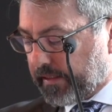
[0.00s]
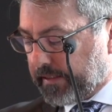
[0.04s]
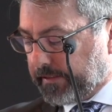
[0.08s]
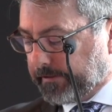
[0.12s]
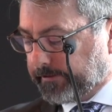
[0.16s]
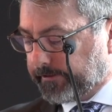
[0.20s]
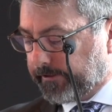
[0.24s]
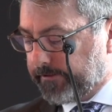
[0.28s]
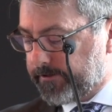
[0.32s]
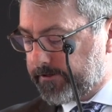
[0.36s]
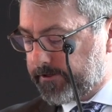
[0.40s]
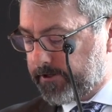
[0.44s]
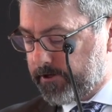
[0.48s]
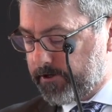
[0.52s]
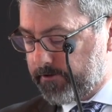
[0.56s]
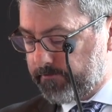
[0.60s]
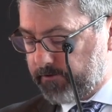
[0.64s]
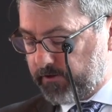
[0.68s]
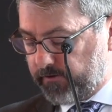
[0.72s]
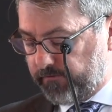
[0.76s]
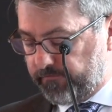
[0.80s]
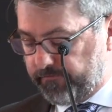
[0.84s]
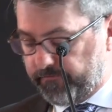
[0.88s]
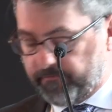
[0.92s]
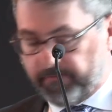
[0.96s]
So in
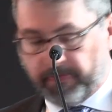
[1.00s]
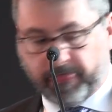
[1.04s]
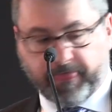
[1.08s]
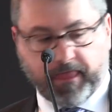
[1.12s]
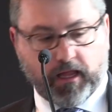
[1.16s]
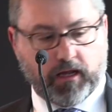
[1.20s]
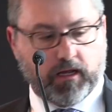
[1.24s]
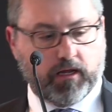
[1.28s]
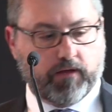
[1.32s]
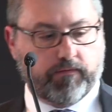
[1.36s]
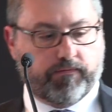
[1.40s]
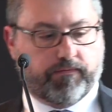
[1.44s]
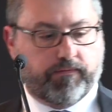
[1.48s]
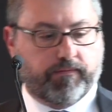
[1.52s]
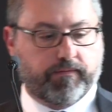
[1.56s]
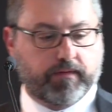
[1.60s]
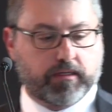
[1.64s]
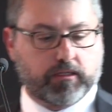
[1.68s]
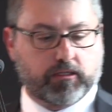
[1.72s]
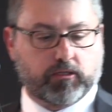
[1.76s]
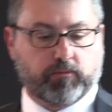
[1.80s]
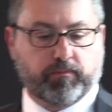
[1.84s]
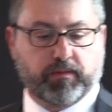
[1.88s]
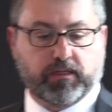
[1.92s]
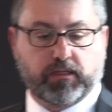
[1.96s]
terms of
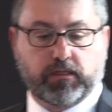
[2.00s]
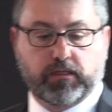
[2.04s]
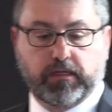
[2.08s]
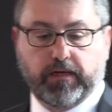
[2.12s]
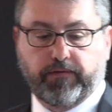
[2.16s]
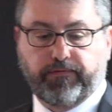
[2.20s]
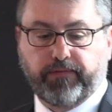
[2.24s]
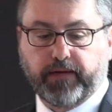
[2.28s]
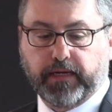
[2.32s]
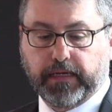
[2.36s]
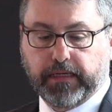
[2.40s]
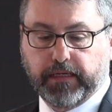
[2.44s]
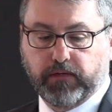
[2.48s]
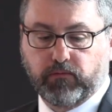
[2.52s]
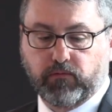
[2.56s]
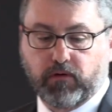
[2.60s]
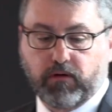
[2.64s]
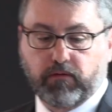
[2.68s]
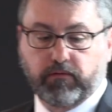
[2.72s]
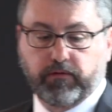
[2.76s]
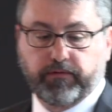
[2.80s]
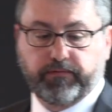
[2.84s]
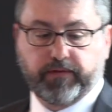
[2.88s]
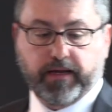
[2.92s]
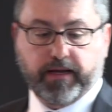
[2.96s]
specifically
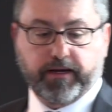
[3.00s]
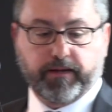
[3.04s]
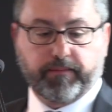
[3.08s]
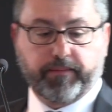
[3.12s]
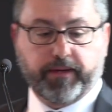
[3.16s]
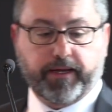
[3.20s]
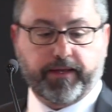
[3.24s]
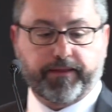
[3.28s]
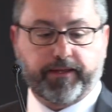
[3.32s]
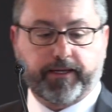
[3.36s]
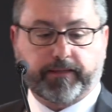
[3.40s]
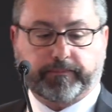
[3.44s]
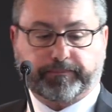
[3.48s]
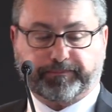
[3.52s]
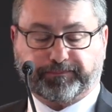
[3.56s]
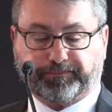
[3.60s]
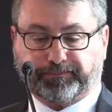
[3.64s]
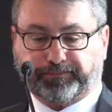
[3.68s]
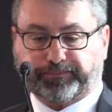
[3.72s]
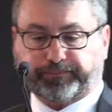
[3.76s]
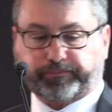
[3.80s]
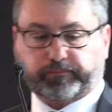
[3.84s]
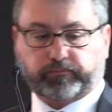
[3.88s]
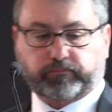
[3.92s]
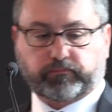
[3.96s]
what we've done about that,
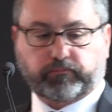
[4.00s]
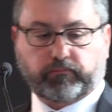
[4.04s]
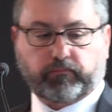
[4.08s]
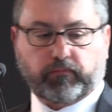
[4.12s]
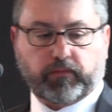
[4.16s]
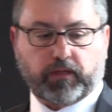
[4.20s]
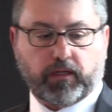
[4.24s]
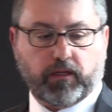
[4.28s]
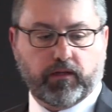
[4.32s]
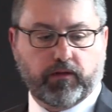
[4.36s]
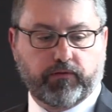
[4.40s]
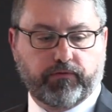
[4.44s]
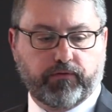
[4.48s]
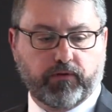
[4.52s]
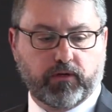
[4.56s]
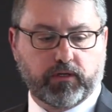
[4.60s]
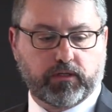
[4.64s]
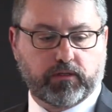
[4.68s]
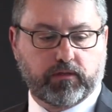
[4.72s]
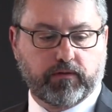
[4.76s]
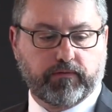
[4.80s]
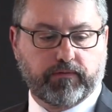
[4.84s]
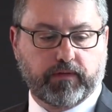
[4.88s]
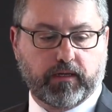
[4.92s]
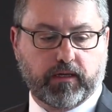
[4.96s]
the
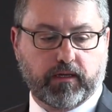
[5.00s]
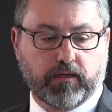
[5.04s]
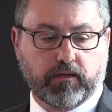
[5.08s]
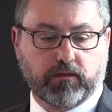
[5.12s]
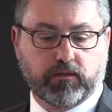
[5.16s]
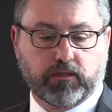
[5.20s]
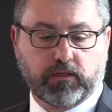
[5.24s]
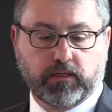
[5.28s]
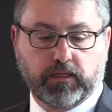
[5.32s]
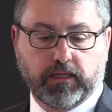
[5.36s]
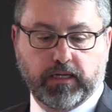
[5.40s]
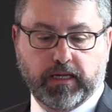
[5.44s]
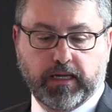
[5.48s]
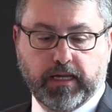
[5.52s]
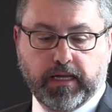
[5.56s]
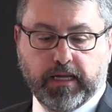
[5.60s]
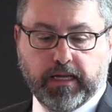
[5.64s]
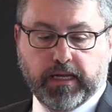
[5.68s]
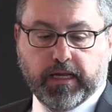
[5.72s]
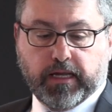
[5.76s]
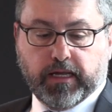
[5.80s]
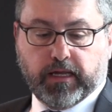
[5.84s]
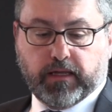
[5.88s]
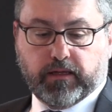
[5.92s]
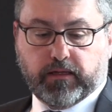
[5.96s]
first of those,
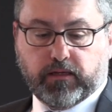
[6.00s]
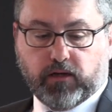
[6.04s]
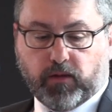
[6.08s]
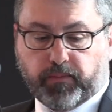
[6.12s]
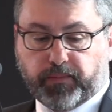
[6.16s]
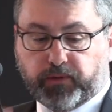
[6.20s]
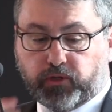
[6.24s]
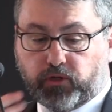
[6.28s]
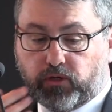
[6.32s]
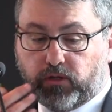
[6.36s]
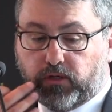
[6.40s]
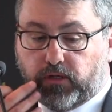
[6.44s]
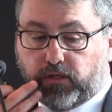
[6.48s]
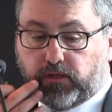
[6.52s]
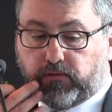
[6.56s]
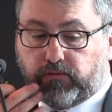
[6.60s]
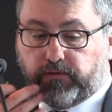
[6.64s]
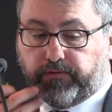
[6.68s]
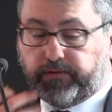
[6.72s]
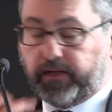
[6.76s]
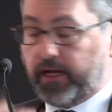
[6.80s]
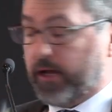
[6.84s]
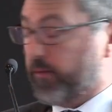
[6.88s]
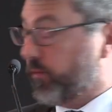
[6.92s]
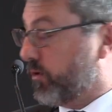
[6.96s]
the opportunities
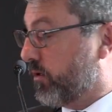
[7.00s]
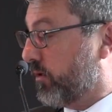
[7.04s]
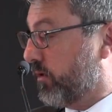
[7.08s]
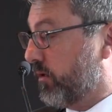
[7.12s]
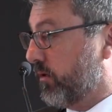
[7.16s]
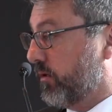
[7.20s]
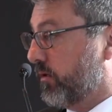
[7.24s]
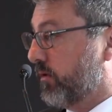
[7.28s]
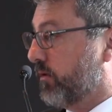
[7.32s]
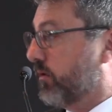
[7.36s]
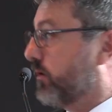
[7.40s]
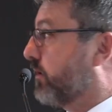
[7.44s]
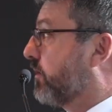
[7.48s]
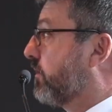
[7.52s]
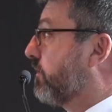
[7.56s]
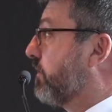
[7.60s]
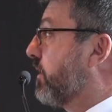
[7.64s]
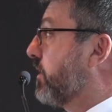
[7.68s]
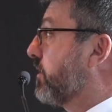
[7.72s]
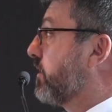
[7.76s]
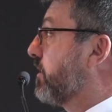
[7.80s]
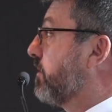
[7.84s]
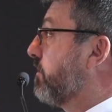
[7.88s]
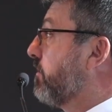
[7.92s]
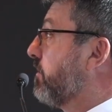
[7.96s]
we've captured is the
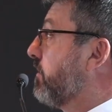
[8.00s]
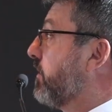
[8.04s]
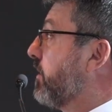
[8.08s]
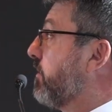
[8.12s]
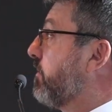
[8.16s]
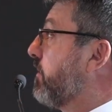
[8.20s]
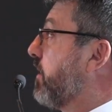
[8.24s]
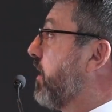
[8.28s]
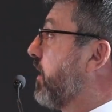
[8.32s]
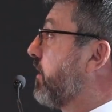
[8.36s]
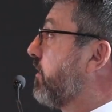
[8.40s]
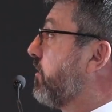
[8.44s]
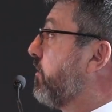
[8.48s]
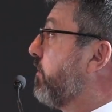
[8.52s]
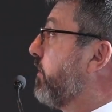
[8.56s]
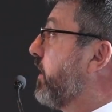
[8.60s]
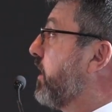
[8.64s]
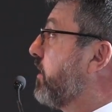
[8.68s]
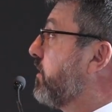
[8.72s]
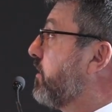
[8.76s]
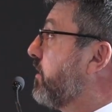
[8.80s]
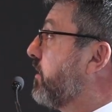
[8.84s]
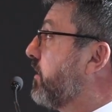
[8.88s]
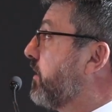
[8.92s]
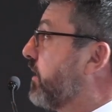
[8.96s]
ones that Michael
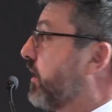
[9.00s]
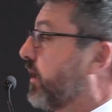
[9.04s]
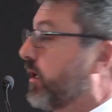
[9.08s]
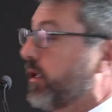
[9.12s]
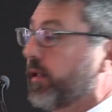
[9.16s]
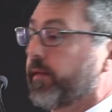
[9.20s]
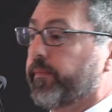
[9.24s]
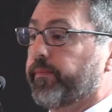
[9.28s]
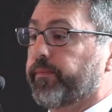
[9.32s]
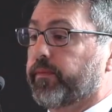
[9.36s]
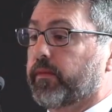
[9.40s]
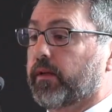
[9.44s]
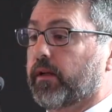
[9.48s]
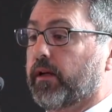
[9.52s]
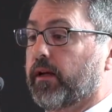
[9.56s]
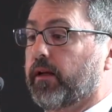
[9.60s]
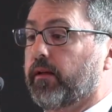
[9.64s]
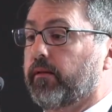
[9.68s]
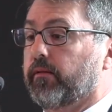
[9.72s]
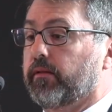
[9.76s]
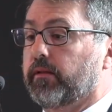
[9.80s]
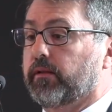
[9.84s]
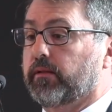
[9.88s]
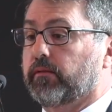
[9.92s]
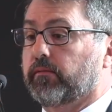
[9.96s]
mentioned, the
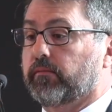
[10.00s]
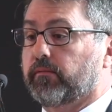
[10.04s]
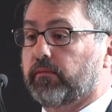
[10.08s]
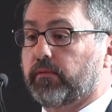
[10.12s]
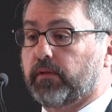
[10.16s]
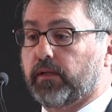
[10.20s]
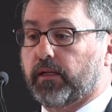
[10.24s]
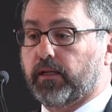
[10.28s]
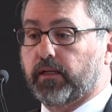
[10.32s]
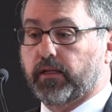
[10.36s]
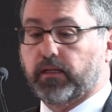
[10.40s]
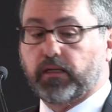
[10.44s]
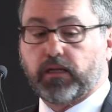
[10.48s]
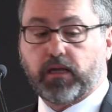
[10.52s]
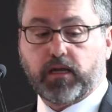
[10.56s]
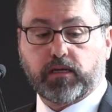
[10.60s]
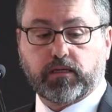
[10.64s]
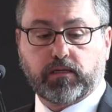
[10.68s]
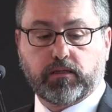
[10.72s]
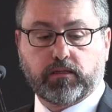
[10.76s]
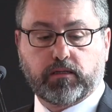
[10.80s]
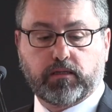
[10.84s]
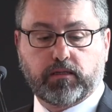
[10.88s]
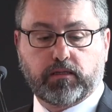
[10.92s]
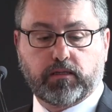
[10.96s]

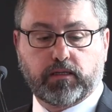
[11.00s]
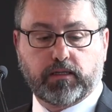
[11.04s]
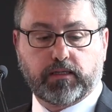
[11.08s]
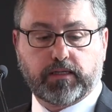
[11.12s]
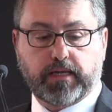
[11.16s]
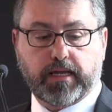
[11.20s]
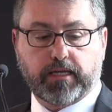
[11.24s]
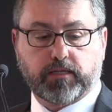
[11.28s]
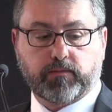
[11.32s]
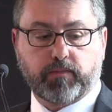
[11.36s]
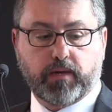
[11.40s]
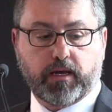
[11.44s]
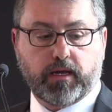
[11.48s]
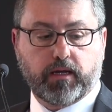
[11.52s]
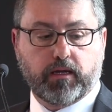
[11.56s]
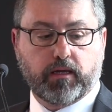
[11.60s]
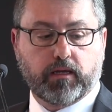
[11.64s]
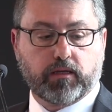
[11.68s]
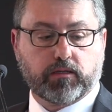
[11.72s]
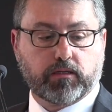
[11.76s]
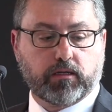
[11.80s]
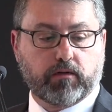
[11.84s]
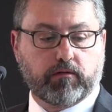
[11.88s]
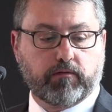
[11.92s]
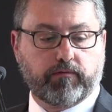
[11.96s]
licences in
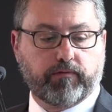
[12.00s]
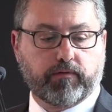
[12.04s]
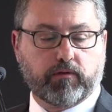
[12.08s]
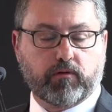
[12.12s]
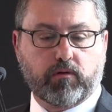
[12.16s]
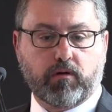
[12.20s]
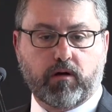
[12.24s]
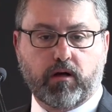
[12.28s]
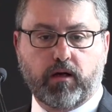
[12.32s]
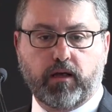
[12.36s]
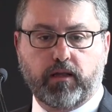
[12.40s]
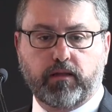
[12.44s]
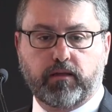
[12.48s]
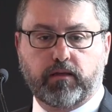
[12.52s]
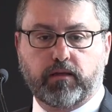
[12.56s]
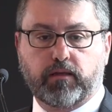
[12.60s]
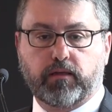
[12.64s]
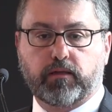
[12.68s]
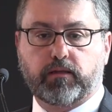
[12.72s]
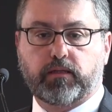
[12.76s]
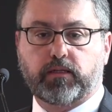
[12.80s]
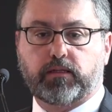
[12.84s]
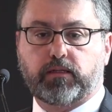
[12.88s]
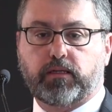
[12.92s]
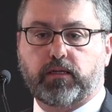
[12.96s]
Tasmania. So we've acquired
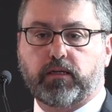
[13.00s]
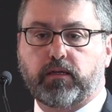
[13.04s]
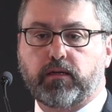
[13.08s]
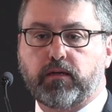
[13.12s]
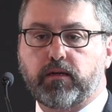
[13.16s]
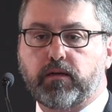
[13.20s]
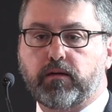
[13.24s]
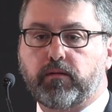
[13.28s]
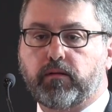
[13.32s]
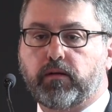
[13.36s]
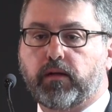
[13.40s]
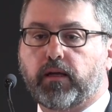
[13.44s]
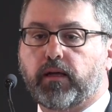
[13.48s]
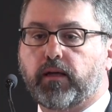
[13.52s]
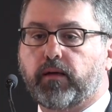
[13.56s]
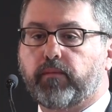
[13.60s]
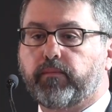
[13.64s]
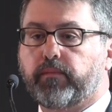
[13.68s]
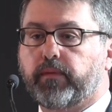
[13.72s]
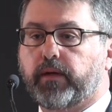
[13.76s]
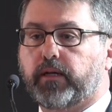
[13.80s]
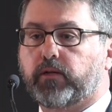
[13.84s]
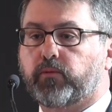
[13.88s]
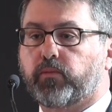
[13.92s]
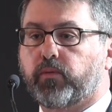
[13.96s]
the tin
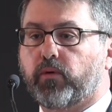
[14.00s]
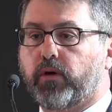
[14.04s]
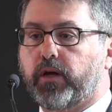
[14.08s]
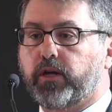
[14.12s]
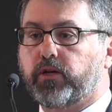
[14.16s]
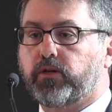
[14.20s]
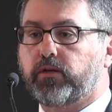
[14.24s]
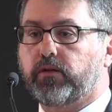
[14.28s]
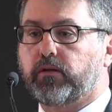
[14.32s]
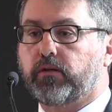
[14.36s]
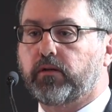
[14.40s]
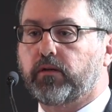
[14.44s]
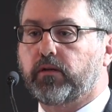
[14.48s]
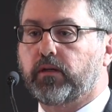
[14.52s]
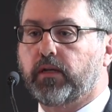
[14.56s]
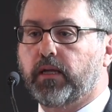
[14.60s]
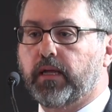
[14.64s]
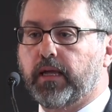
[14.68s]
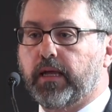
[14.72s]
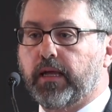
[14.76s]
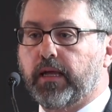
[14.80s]
exploration